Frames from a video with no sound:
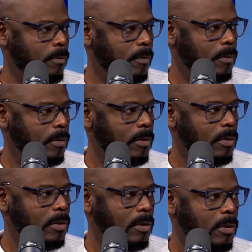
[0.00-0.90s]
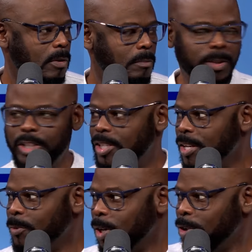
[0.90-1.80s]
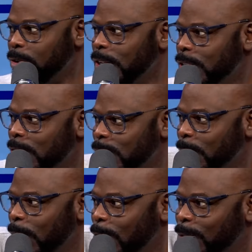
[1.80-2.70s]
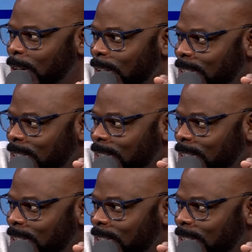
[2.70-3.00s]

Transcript: That's right. But you see, we're yeah. creatures. We hold on